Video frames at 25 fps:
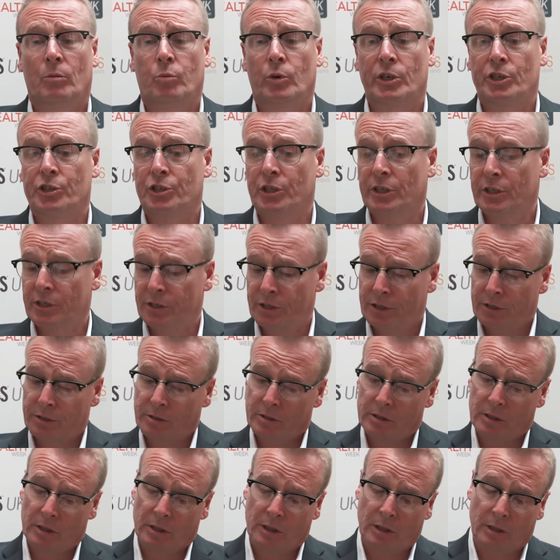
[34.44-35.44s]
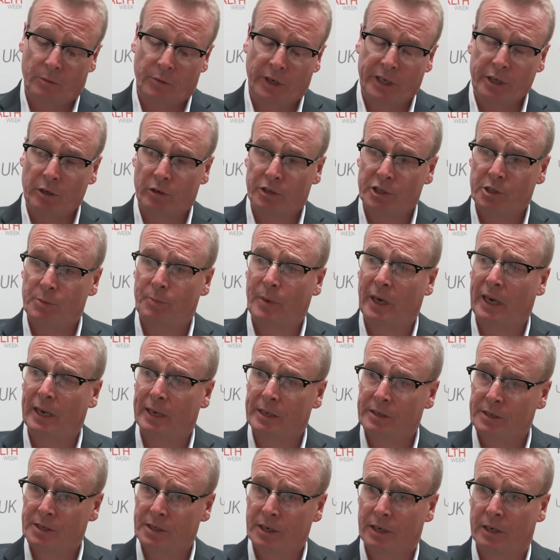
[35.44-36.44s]
which is radiology
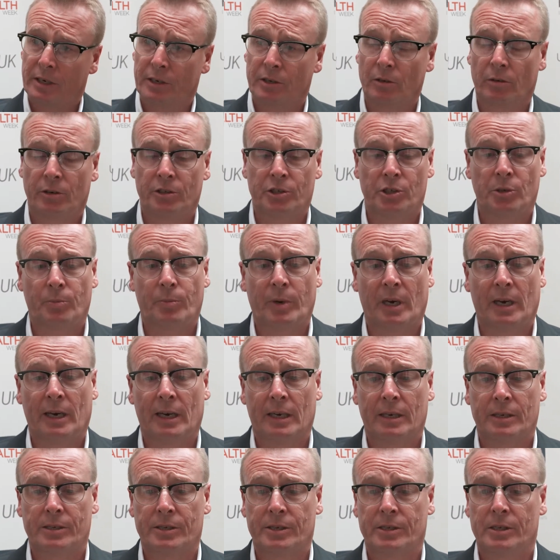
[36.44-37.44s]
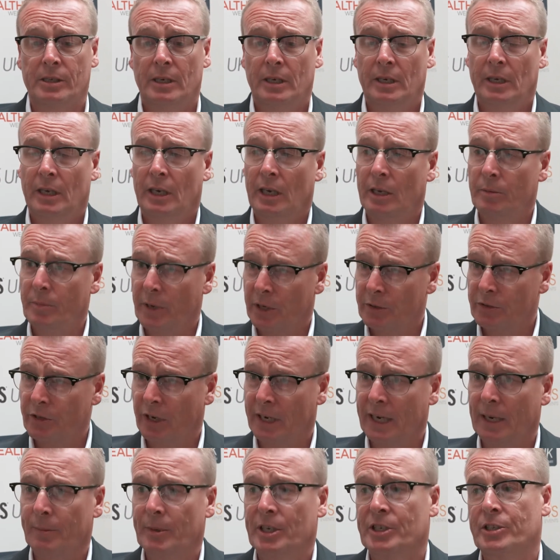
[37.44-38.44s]
packs, cardiology packs,
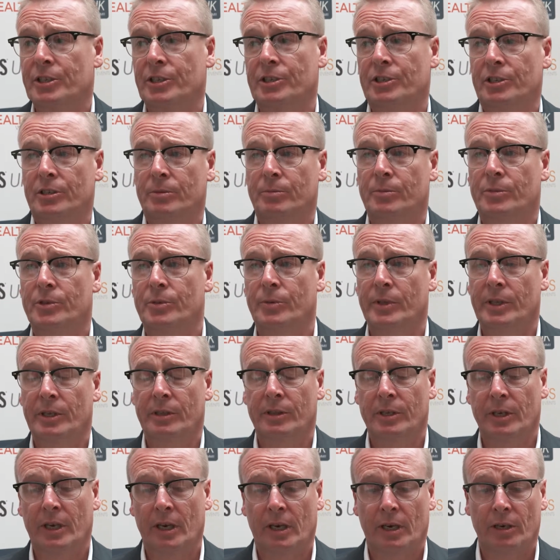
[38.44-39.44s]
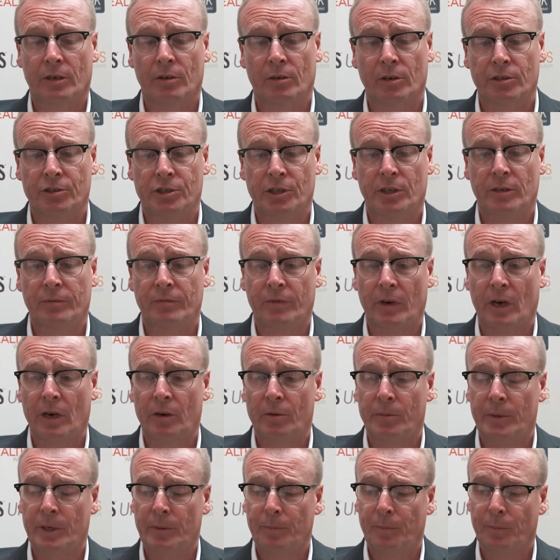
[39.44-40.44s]
hemodynamic systems within the cardiology
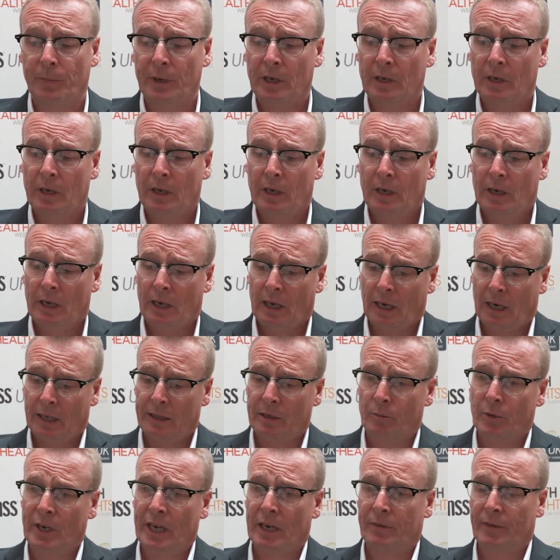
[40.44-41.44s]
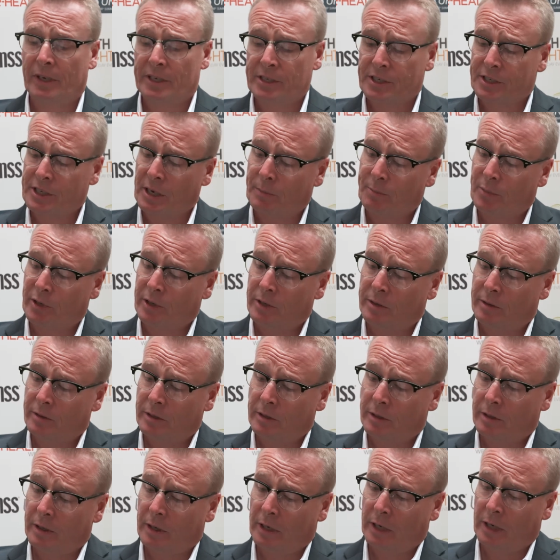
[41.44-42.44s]
environment. And then we have a separate
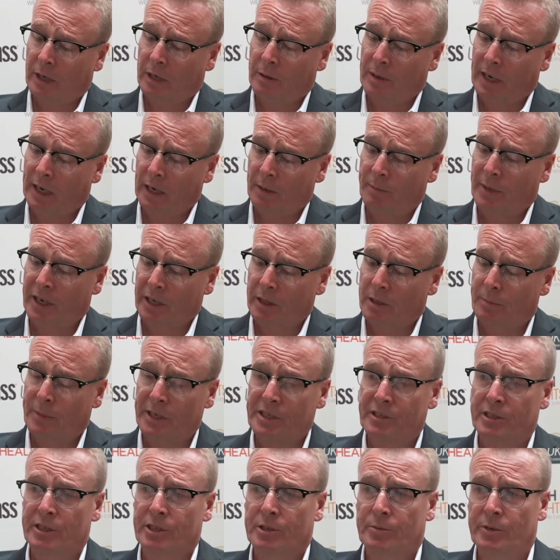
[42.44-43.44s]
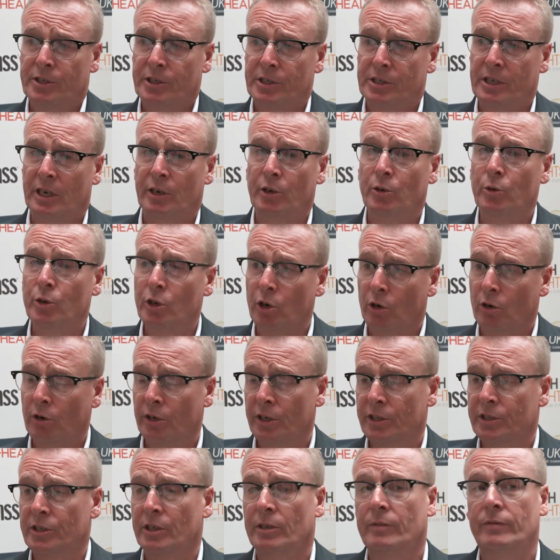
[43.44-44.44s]
element of the business, which is our new
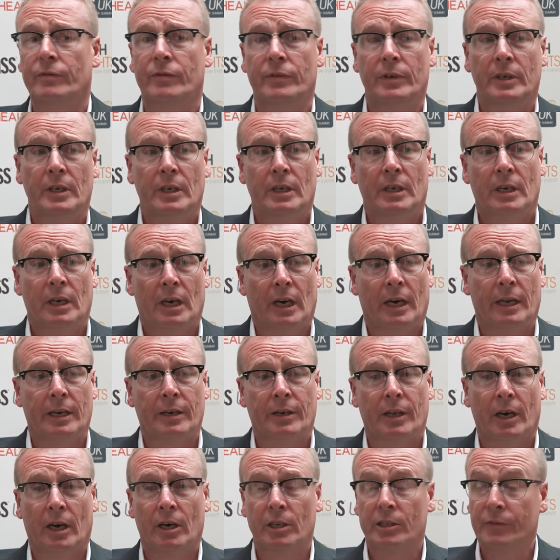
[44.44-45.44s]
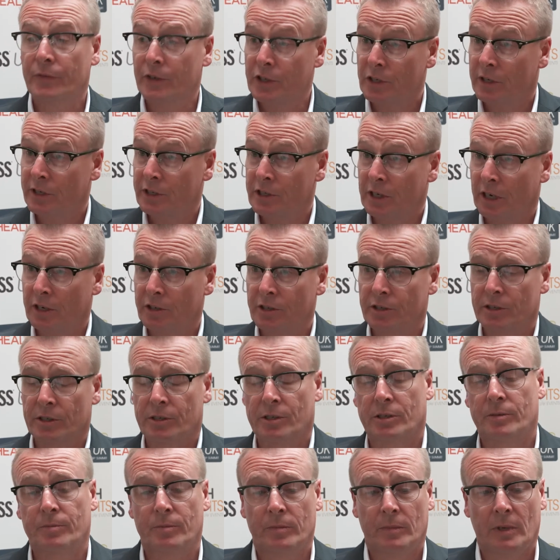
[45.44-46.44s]
cognitive and artificial
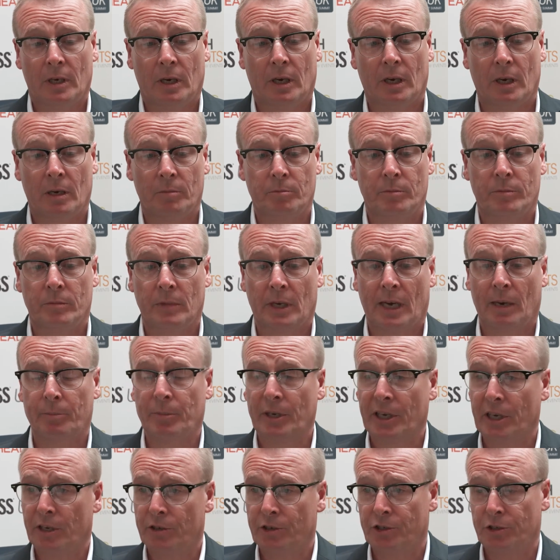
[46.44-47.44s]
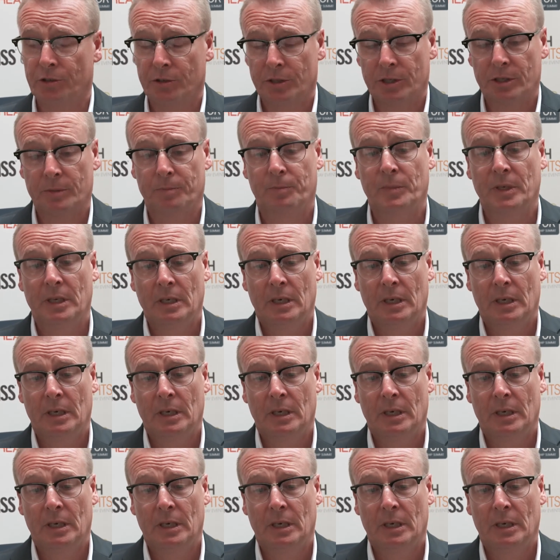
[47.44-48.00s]
intelligence applications.